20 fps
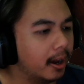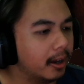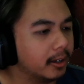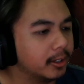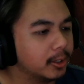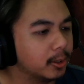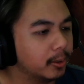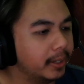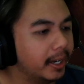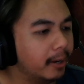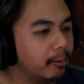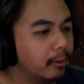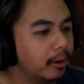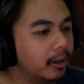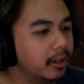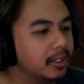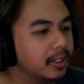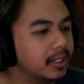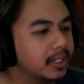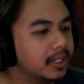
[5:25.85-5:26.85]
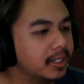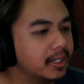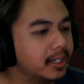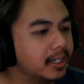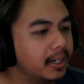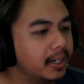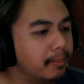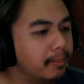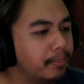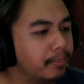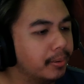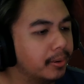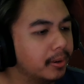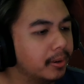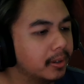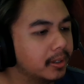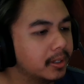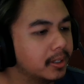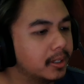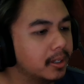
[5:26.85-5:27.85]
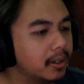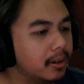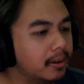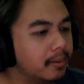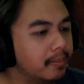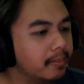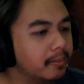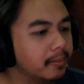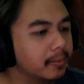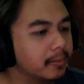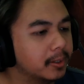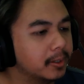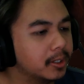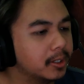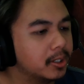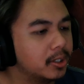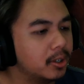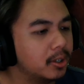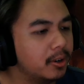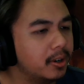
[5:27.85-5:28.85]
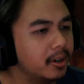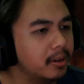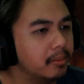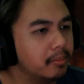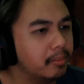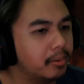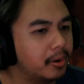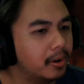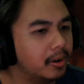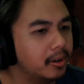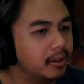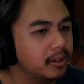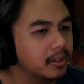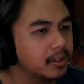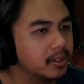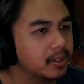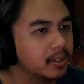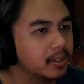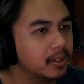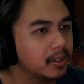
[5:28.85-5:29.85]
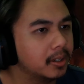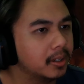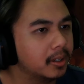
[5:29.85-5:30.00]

So yeah, we're gonna skip some certain parts.